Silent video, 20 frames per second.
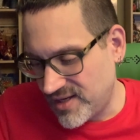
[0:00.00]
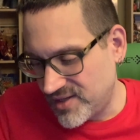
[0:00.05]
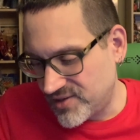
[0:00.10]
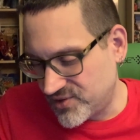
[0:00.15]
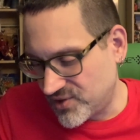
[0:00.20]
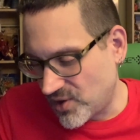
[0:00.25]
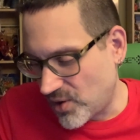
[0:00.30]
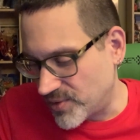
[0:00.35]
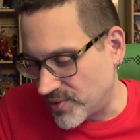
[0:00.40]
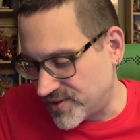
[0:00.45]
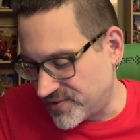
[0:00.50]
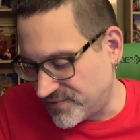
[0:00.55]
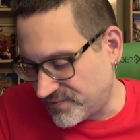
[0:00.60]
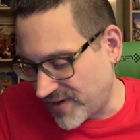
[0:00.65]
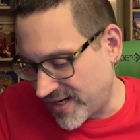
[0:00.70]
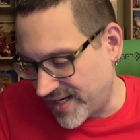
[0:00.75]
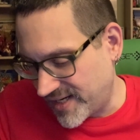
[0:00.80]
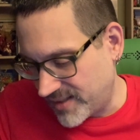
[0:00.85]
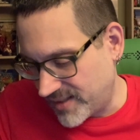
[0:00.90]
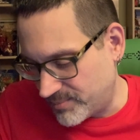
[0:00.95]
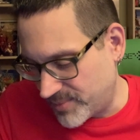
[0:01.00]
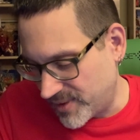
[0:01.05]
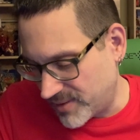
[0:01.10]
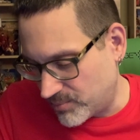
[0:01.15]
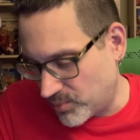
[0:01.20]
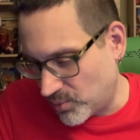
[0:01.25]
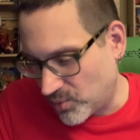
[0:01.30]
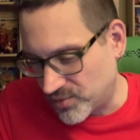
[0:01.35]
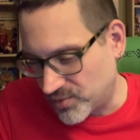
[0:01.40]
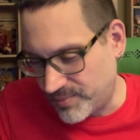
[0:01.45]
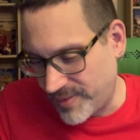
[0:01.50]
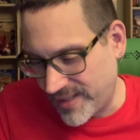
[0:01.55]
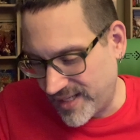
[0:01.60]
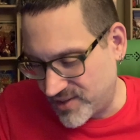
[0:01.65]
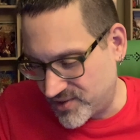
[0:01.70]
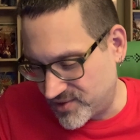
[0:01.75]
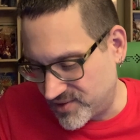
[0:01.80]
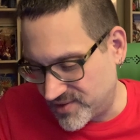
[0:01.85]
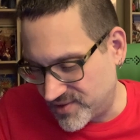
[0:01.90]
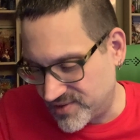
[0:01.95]
It's always fighting, big bold
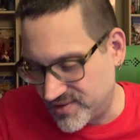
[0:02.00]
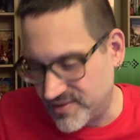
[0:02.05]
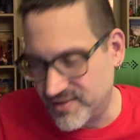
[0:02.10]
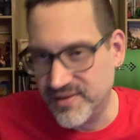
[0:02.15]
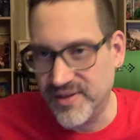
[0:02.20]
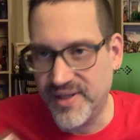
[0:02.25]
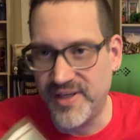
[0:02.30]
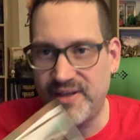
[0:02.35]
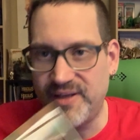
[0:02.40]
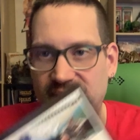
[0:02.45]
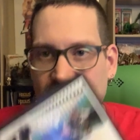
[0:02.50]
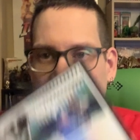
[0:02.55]
pages, and like you